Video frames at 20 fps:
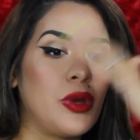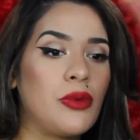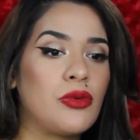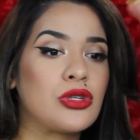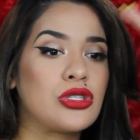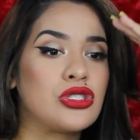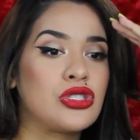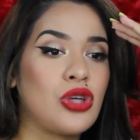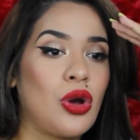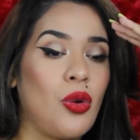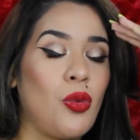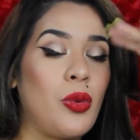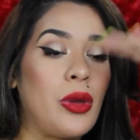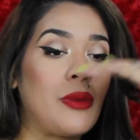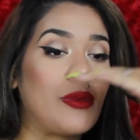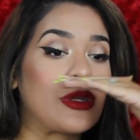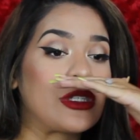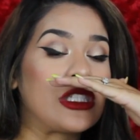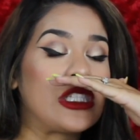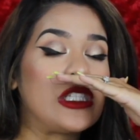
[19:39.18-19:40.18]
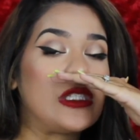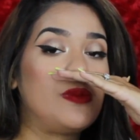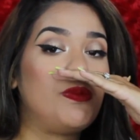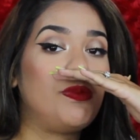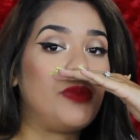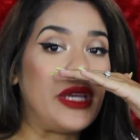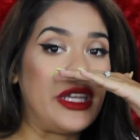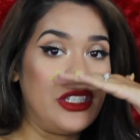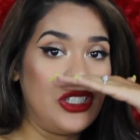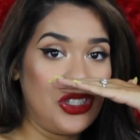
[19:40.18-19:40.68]
we were
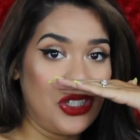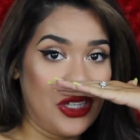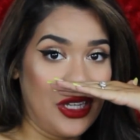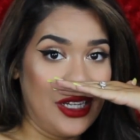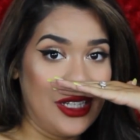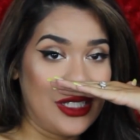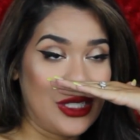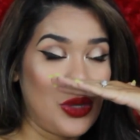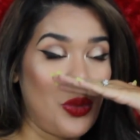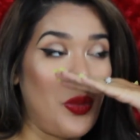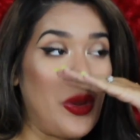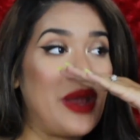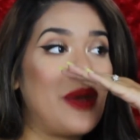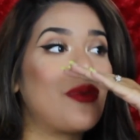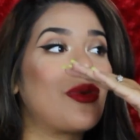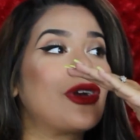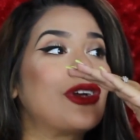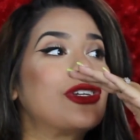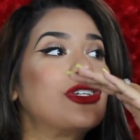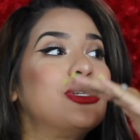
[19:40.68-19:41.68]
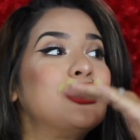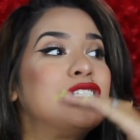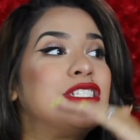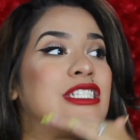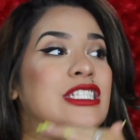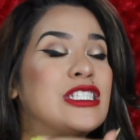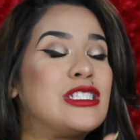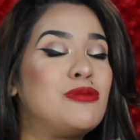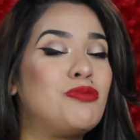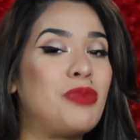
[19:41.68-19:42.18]
speechless. We were
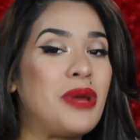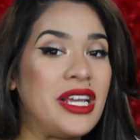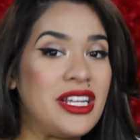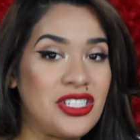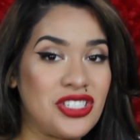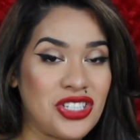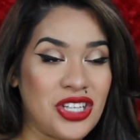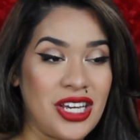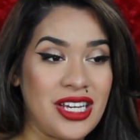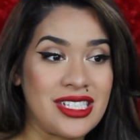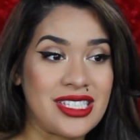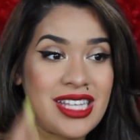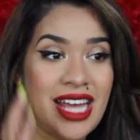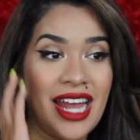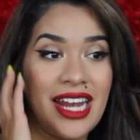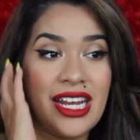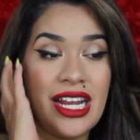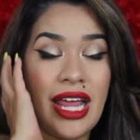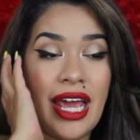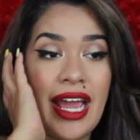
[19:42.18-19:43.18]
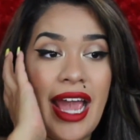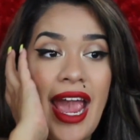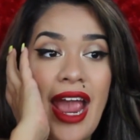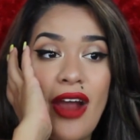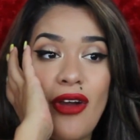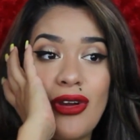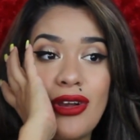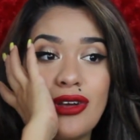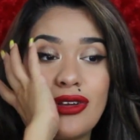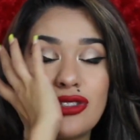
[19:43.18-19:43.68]
speechless, and like
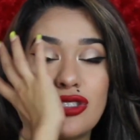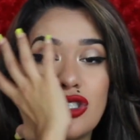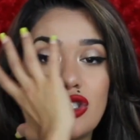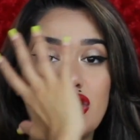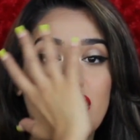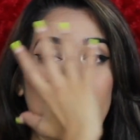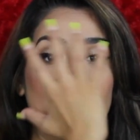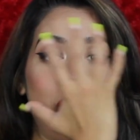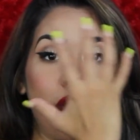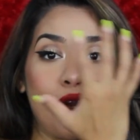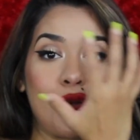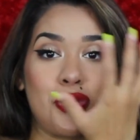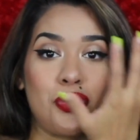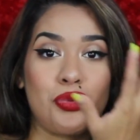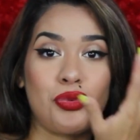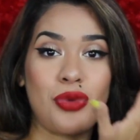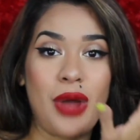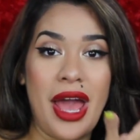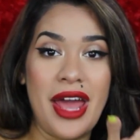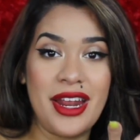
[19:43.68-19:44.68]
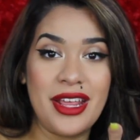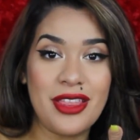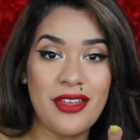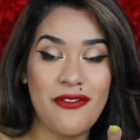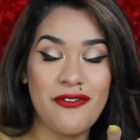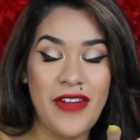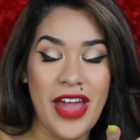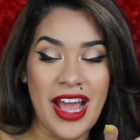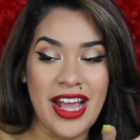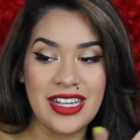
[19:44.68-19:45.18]
Ariel just turned red
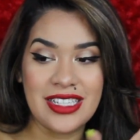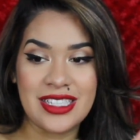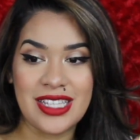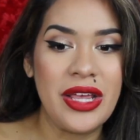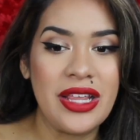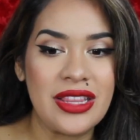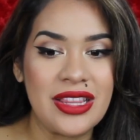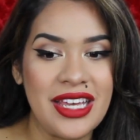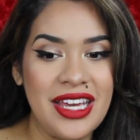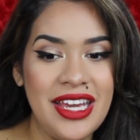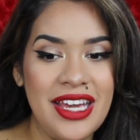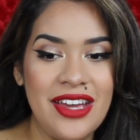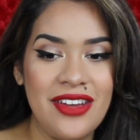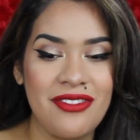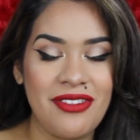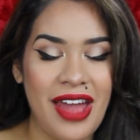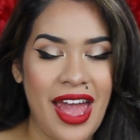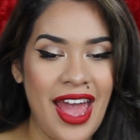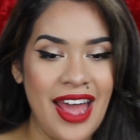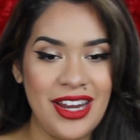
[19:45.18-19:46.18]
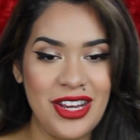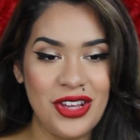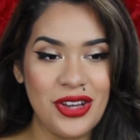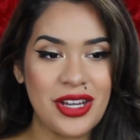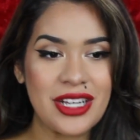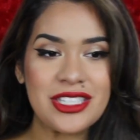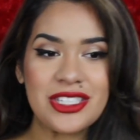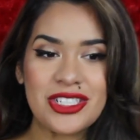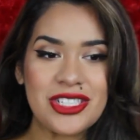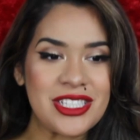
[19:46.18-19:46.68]
in the face. We leave and
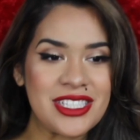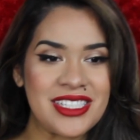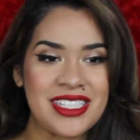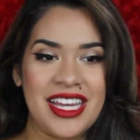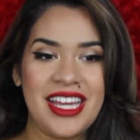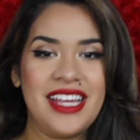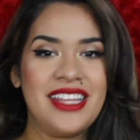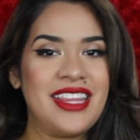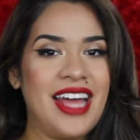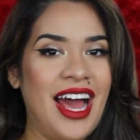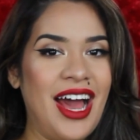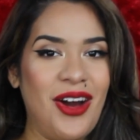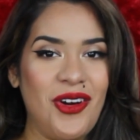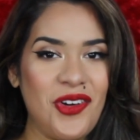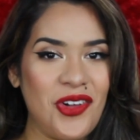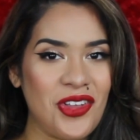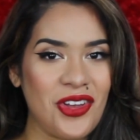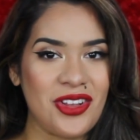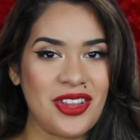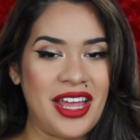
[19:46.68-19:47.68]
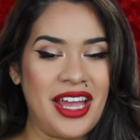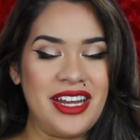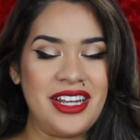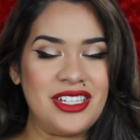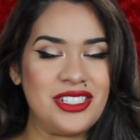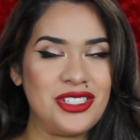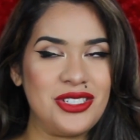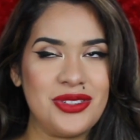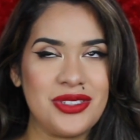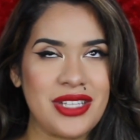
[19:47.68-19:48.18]
you could just see that older
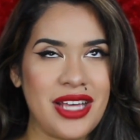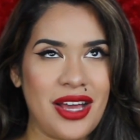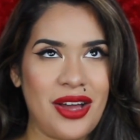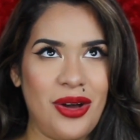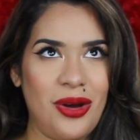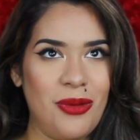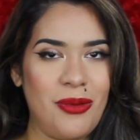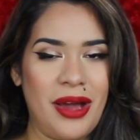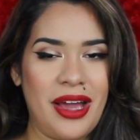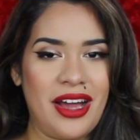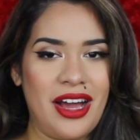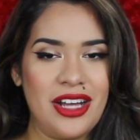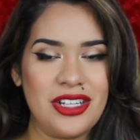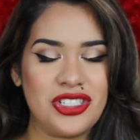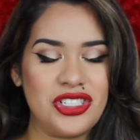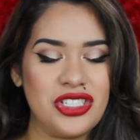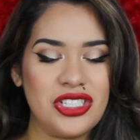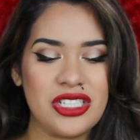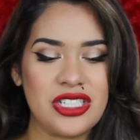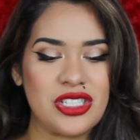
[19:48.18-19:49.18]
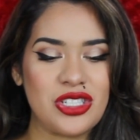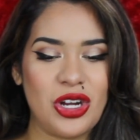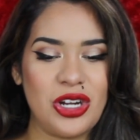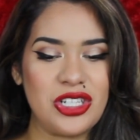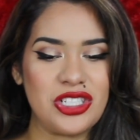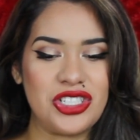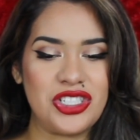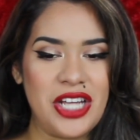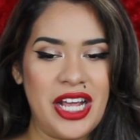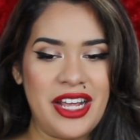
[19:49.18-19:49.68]
lady. She was like, oh my gosh, she just
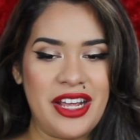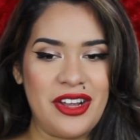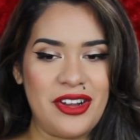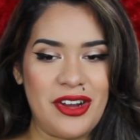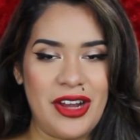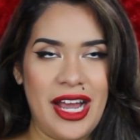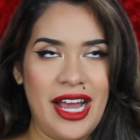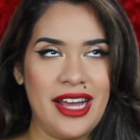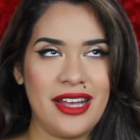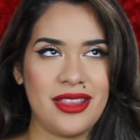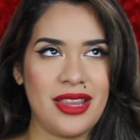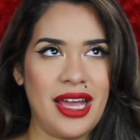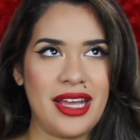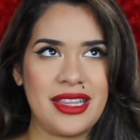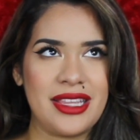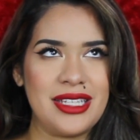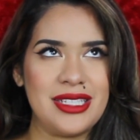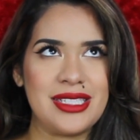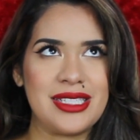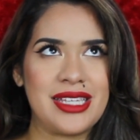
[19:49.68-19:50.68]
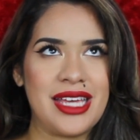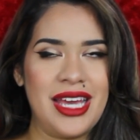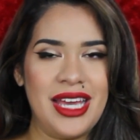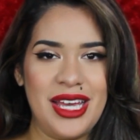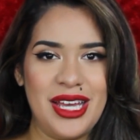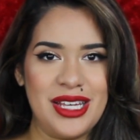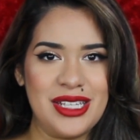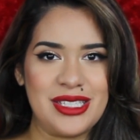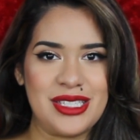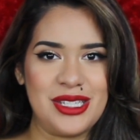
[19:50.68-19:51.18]
started shaking her head like these
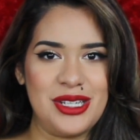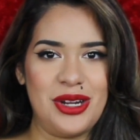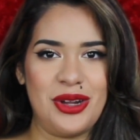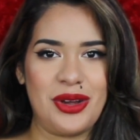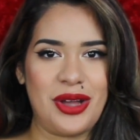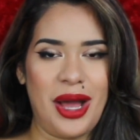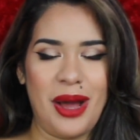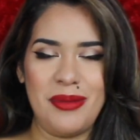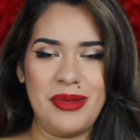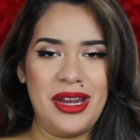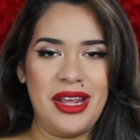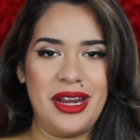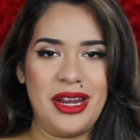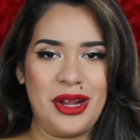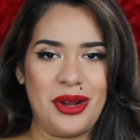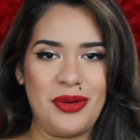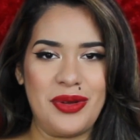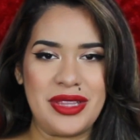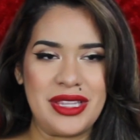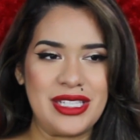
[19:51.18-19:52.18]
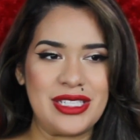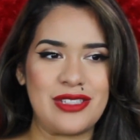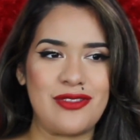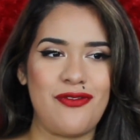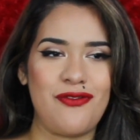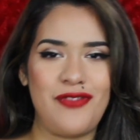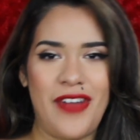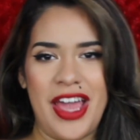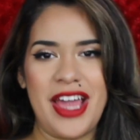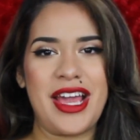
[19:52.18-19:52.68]
kids, you know, coming in here with
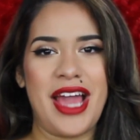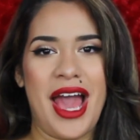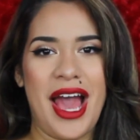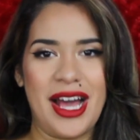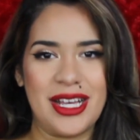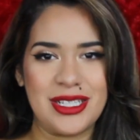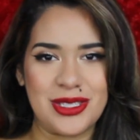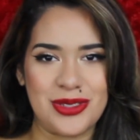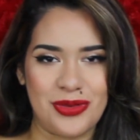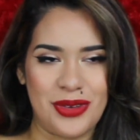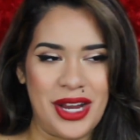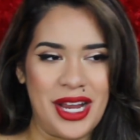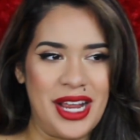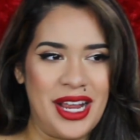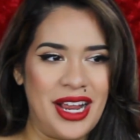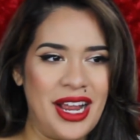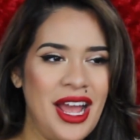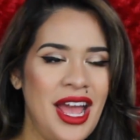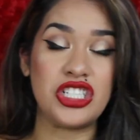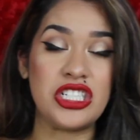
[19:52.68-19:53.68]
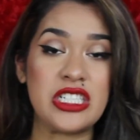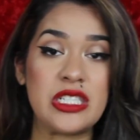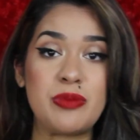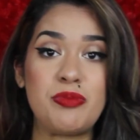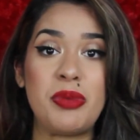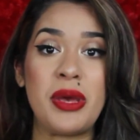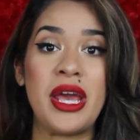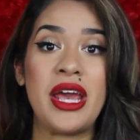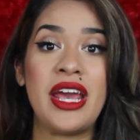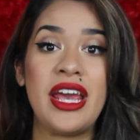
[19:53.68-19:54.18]
this fake ass ring.
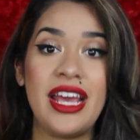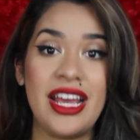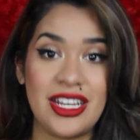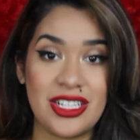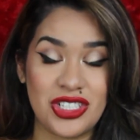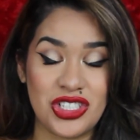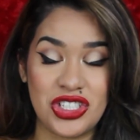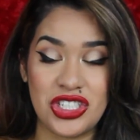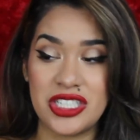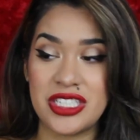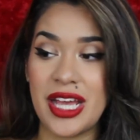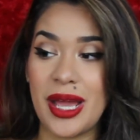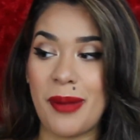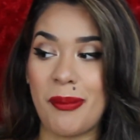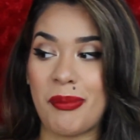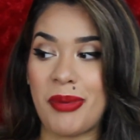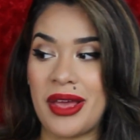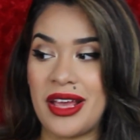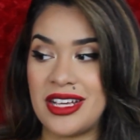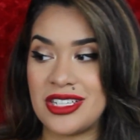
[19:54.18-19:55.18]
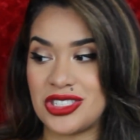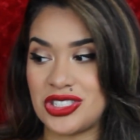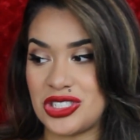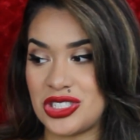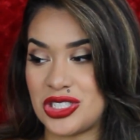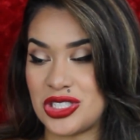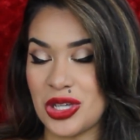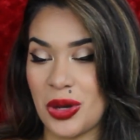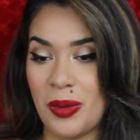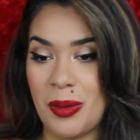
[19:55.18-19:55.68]
She's pissed. She's like pissed.
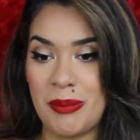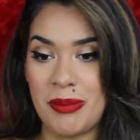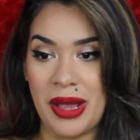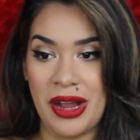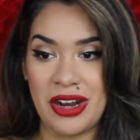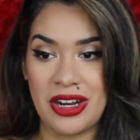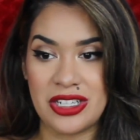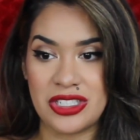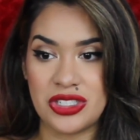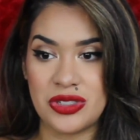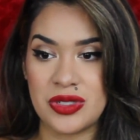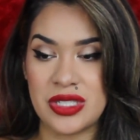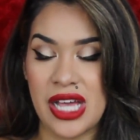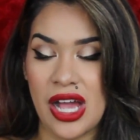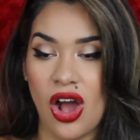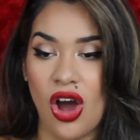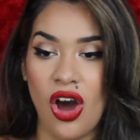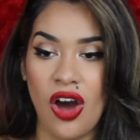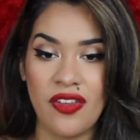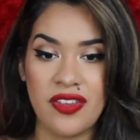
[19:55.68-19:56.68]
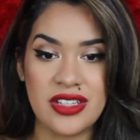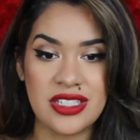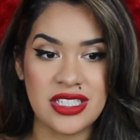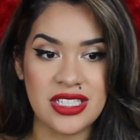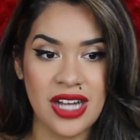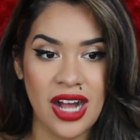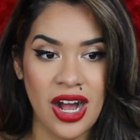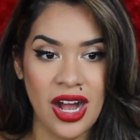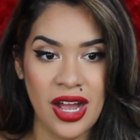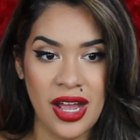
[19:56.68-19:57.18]
She's so embarrassed. She was like, all this
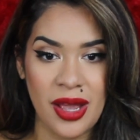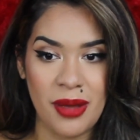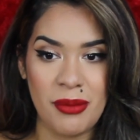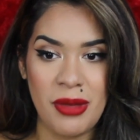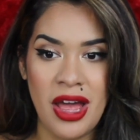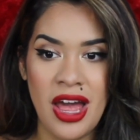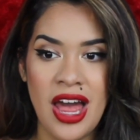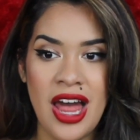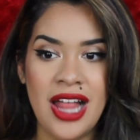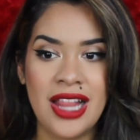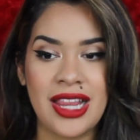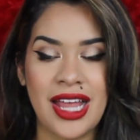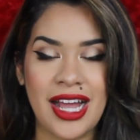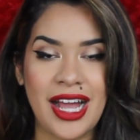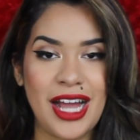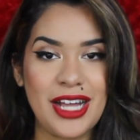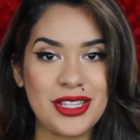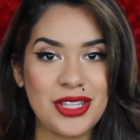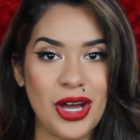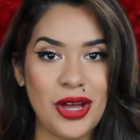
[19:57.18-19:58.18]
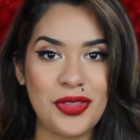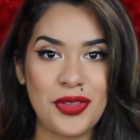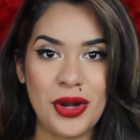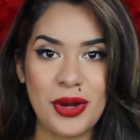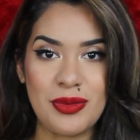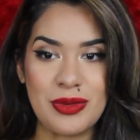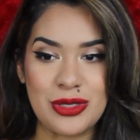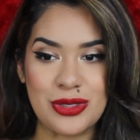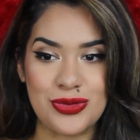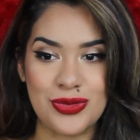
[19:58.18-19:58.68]
time, like I thought that
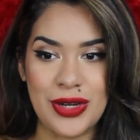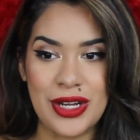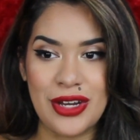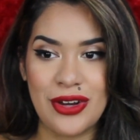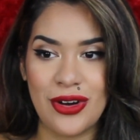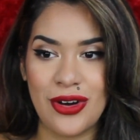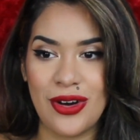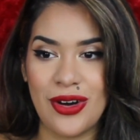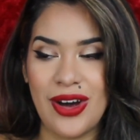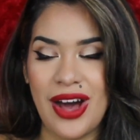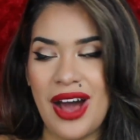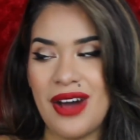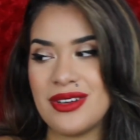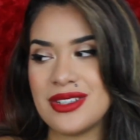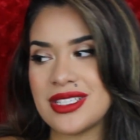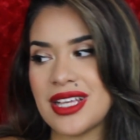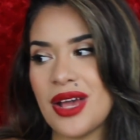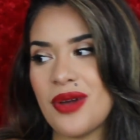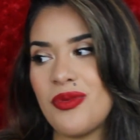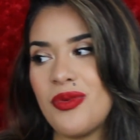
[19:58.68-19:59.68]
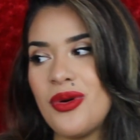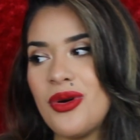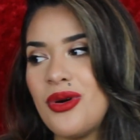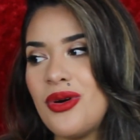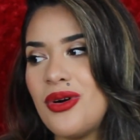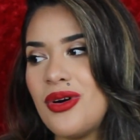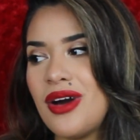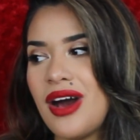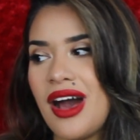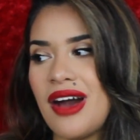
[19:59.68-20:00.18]
it was real. I was like,
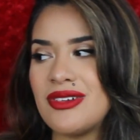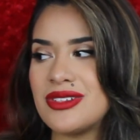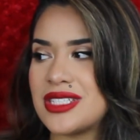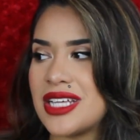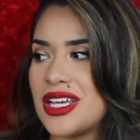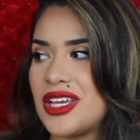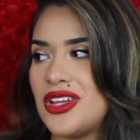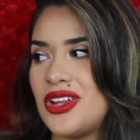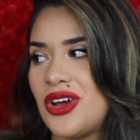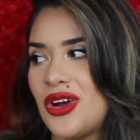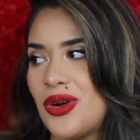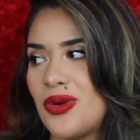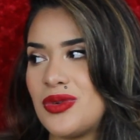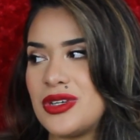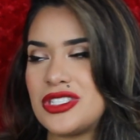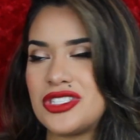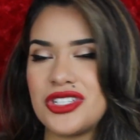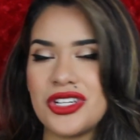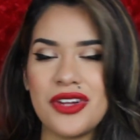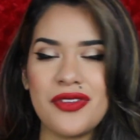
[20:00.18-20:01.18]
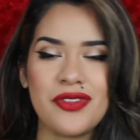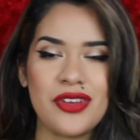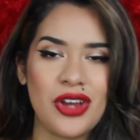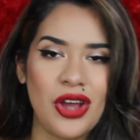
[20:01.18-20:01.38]
well, I was like, you know, we should have